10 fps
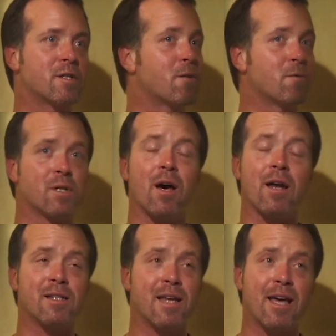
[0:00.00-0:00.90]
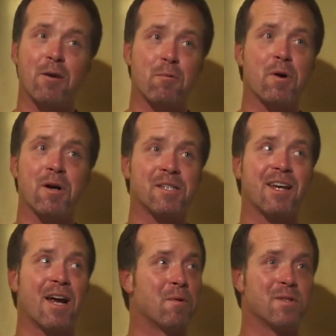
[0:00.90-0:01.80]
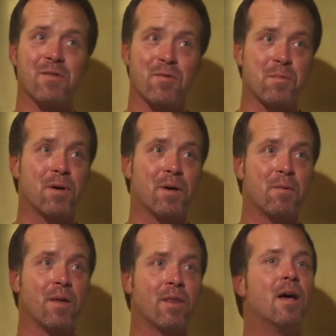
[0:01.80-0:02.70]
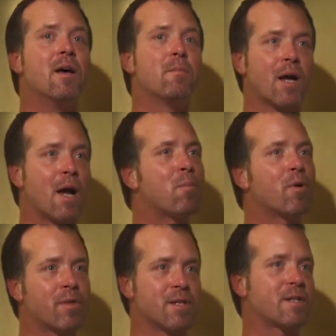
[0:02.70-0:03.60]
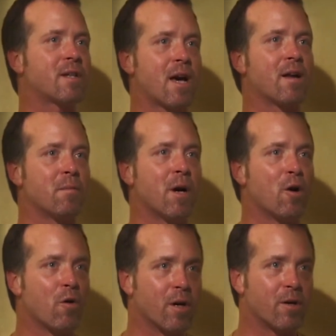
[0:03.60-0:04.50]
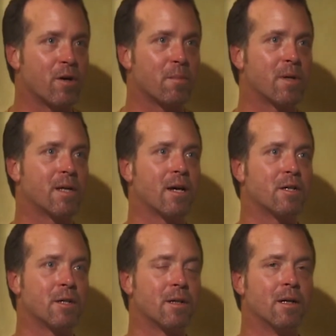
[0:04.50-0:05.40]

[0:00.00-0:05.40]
And there was a lot of techie words that I wasn't familiar with, but I put this kind of in my own interpretation.